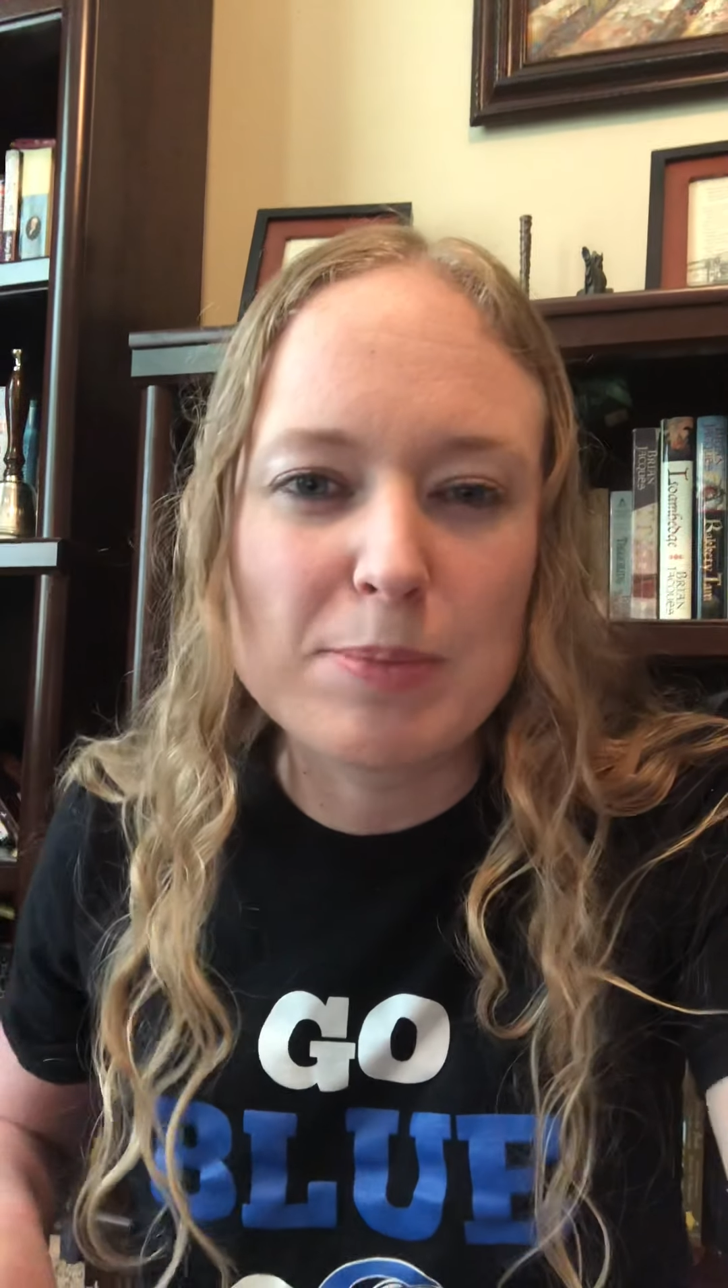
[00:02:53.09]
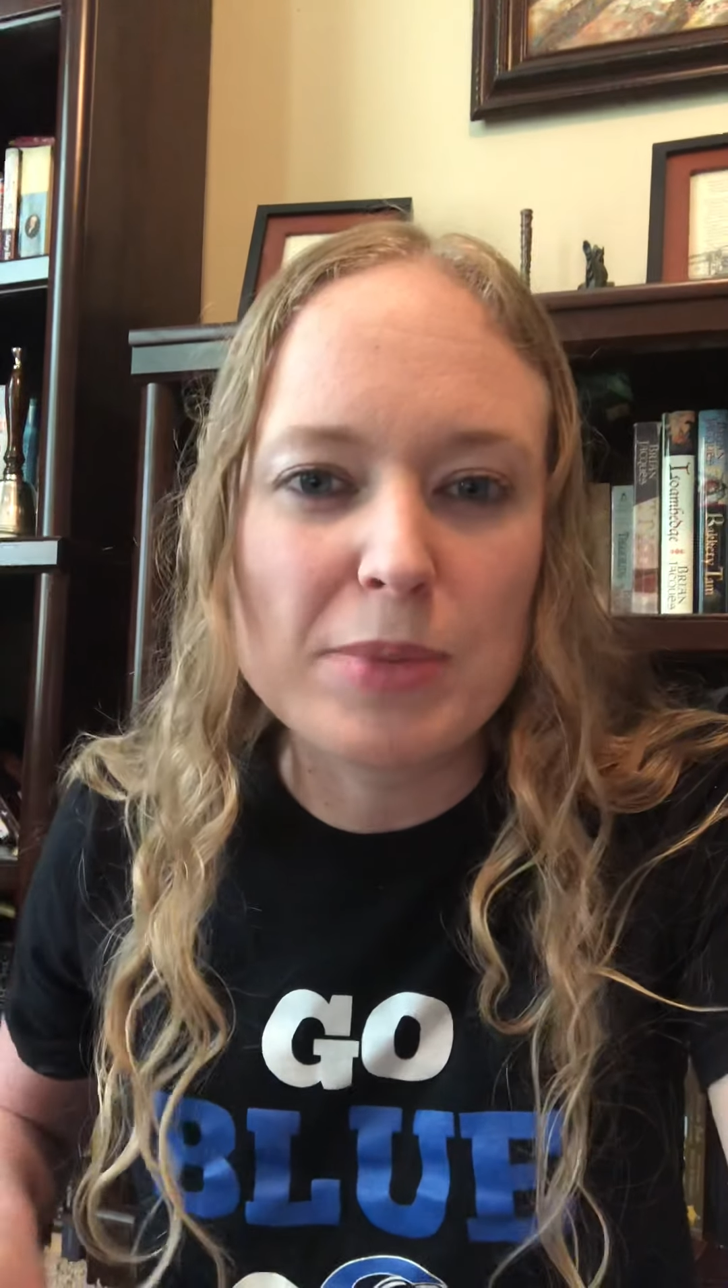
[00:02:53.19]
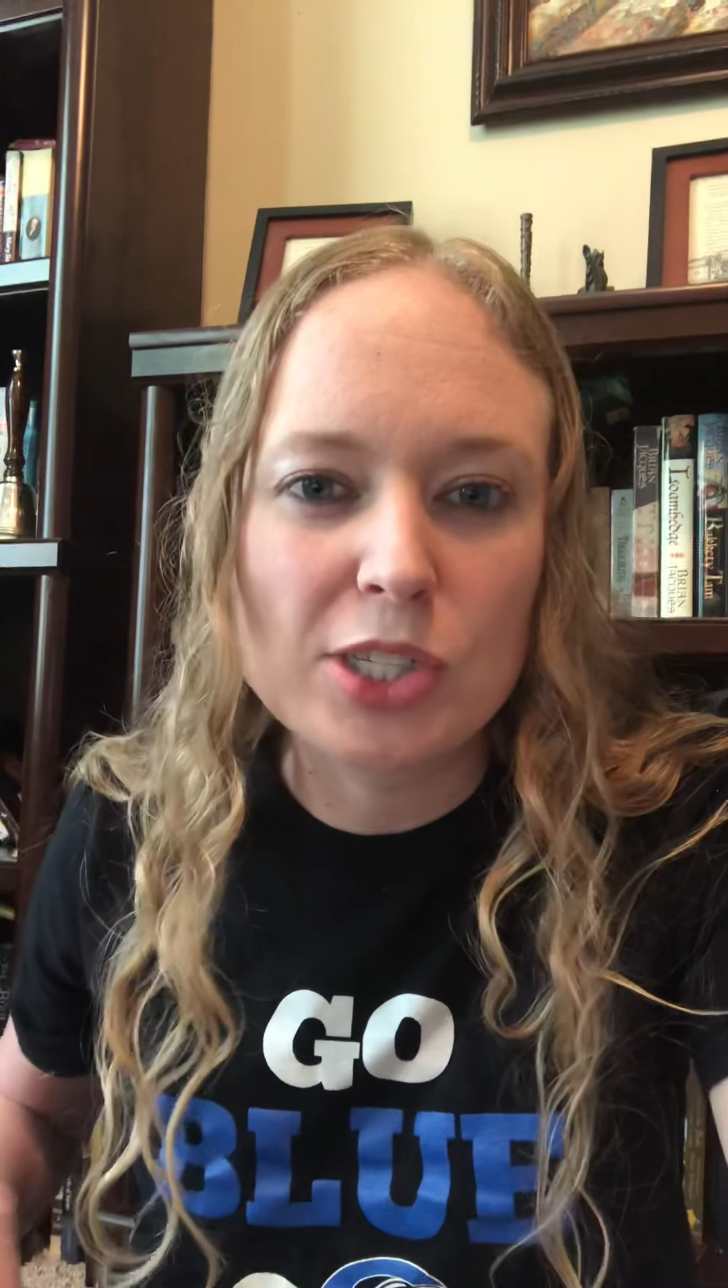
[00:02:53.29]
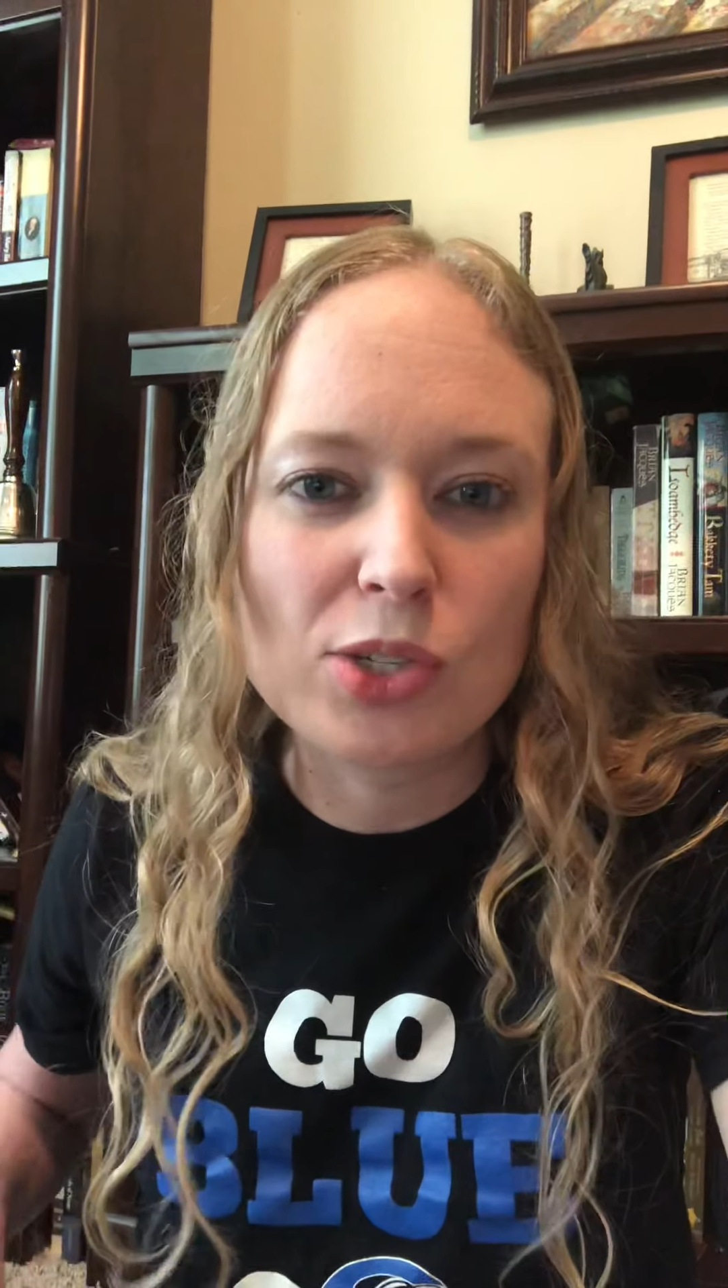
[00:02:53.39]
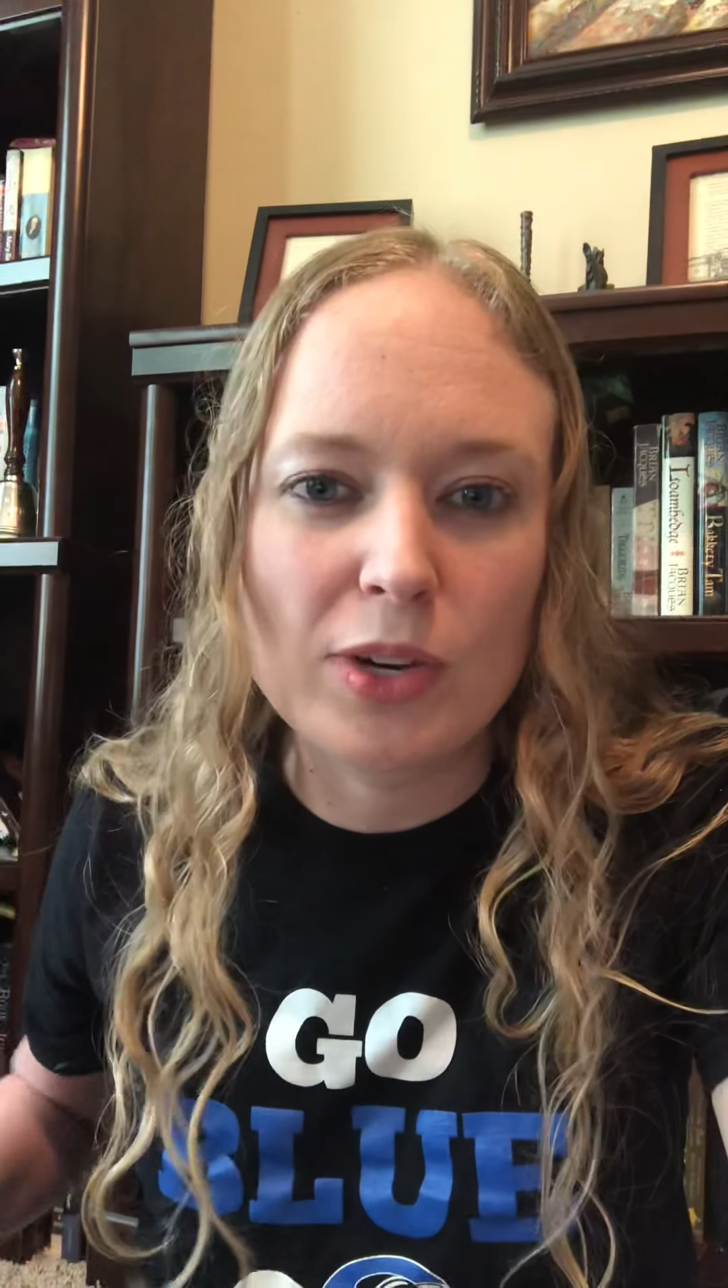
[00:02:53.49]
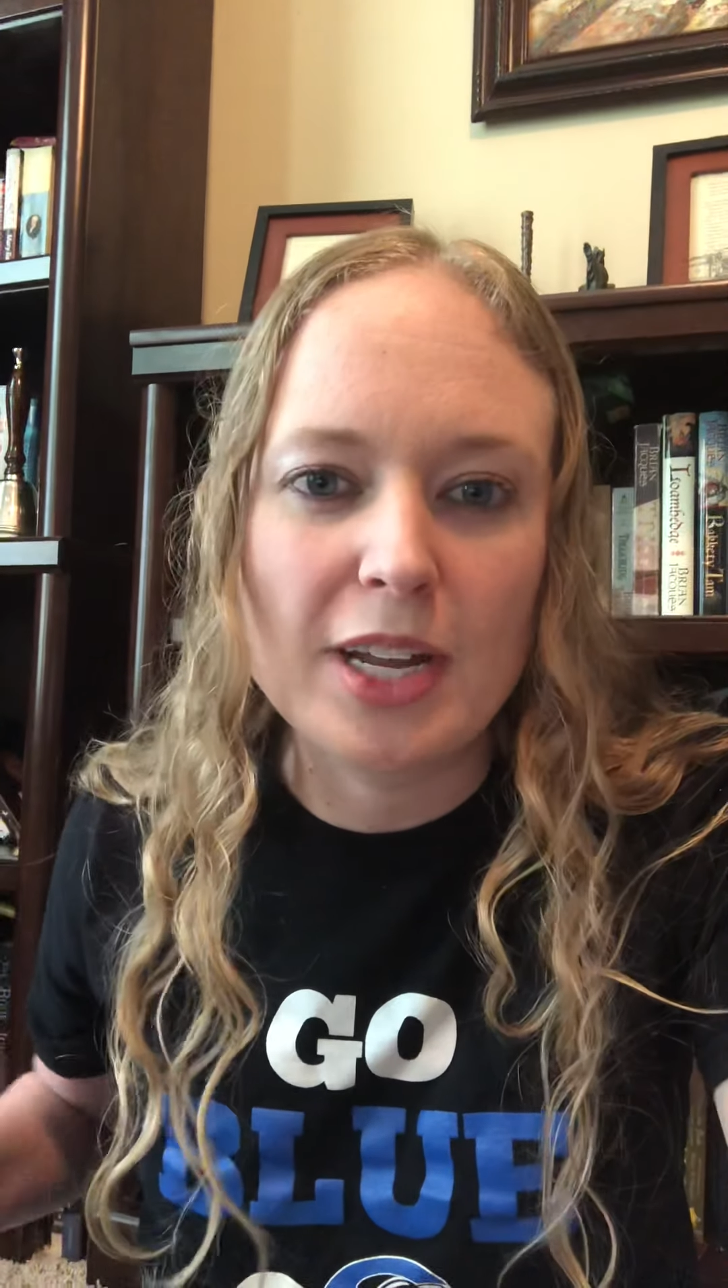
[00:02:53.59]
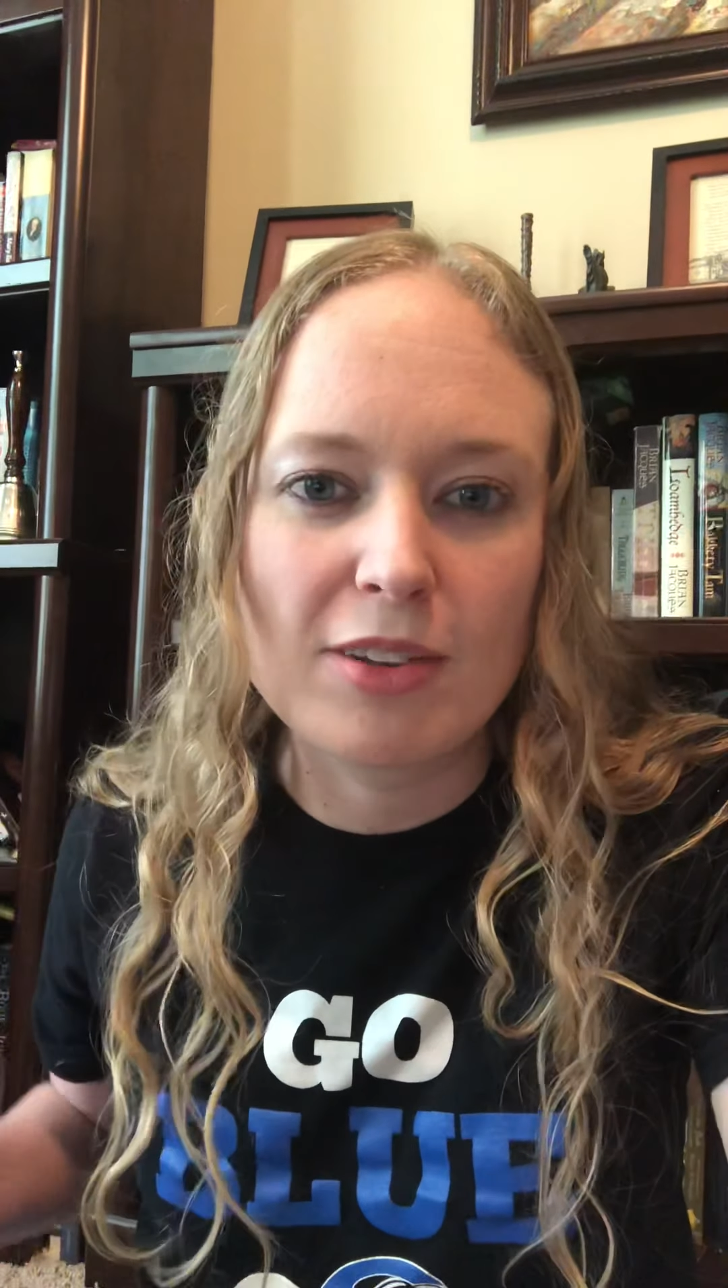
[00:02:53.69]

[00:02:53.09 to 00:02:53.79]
mystery,